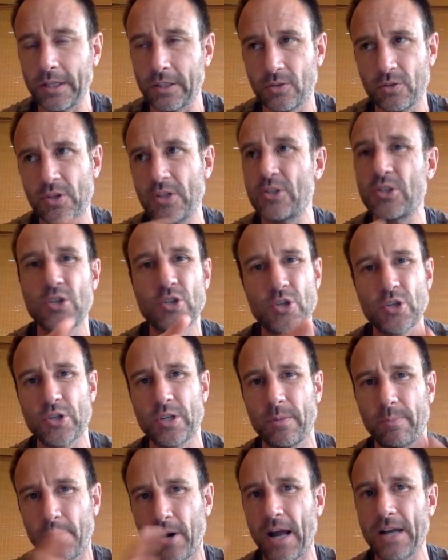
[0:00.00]
this is just the
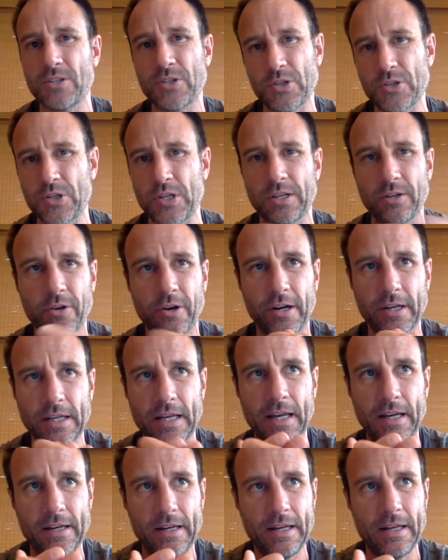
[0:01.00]
processing during
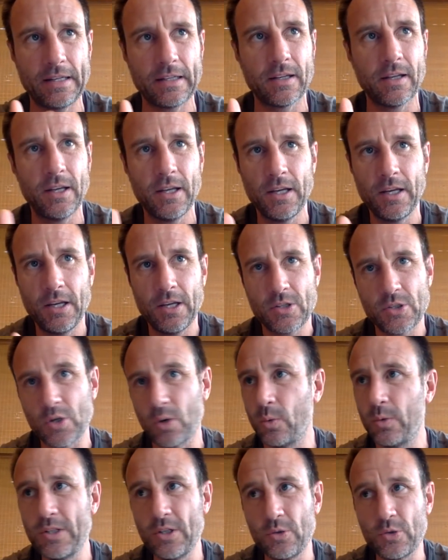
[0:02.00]
editing. So
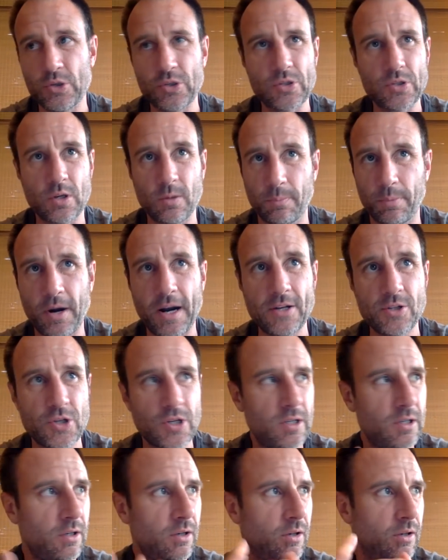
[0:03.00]
we use
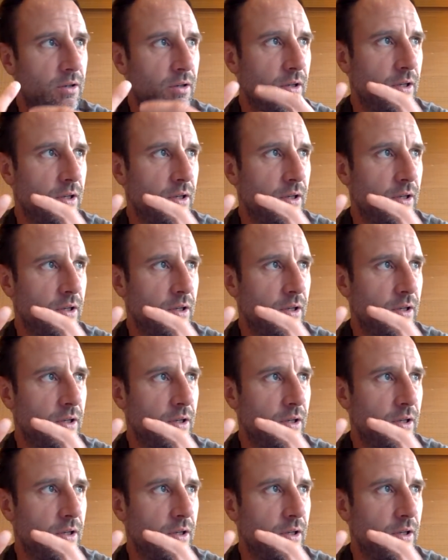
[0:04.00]
compression.